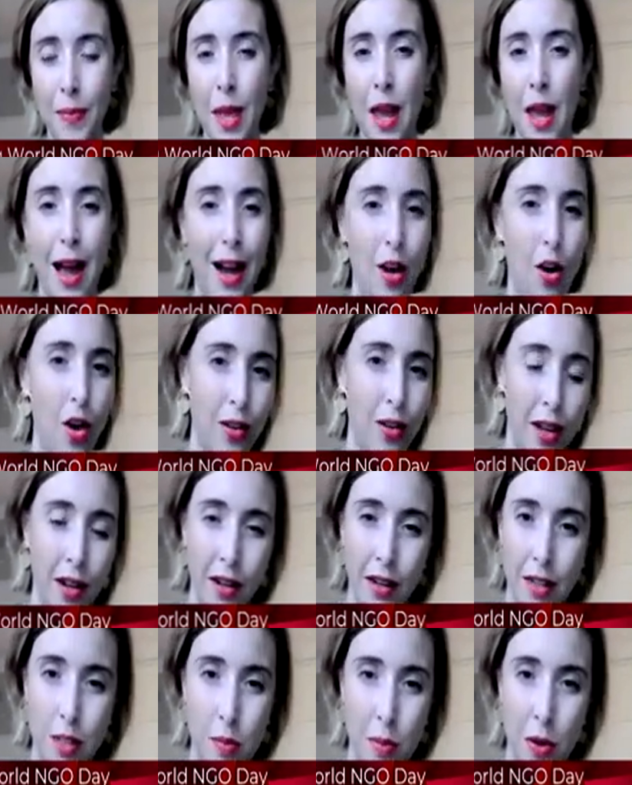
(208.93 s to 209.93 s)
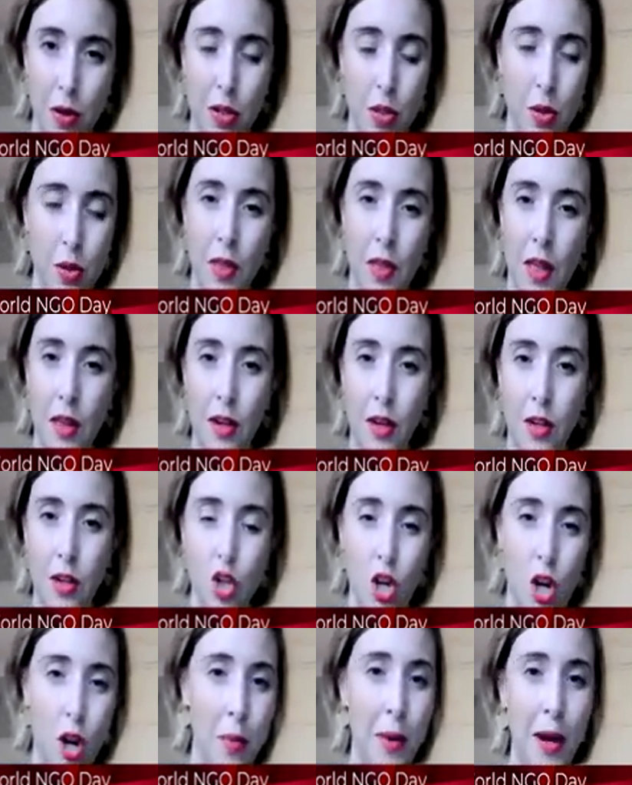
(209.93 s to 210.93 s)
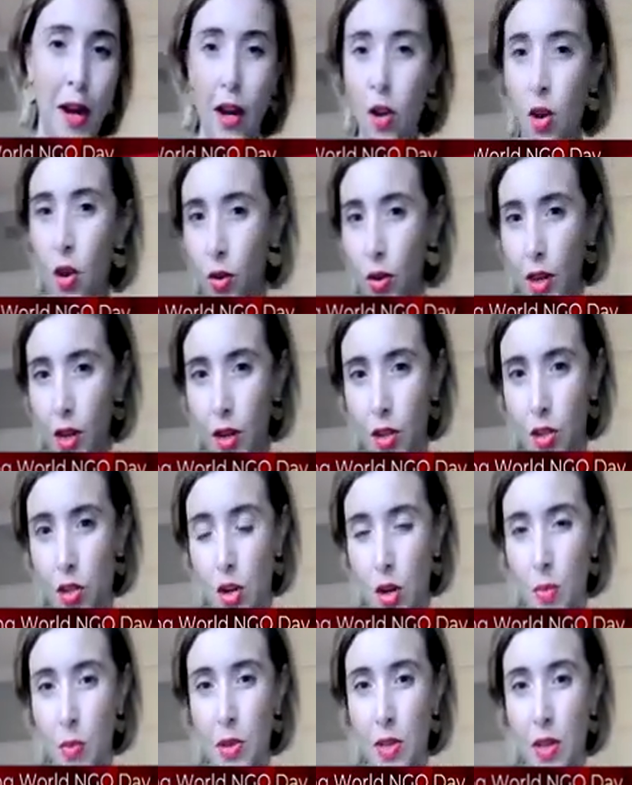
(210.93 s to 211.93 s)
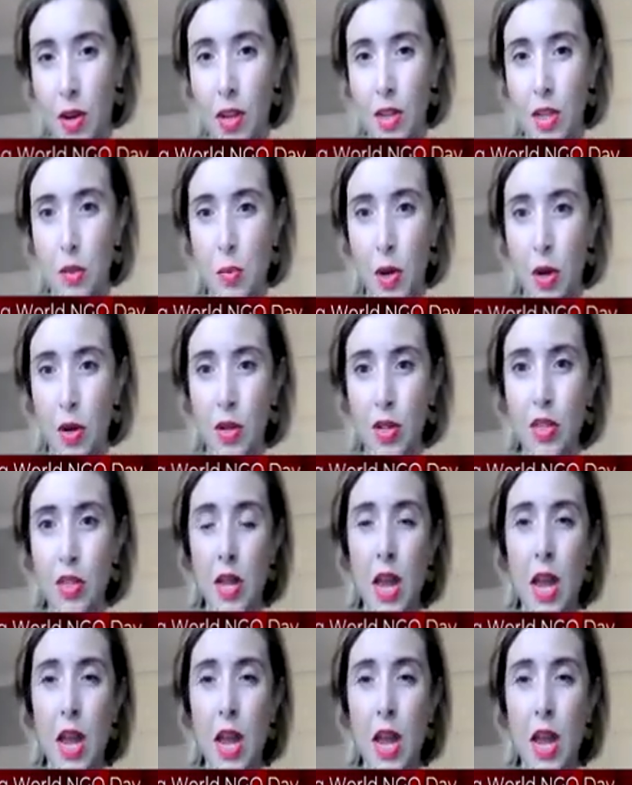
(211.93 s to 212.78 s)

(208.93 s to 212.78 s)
I can't get experience without a job, and I can't get a job without experience.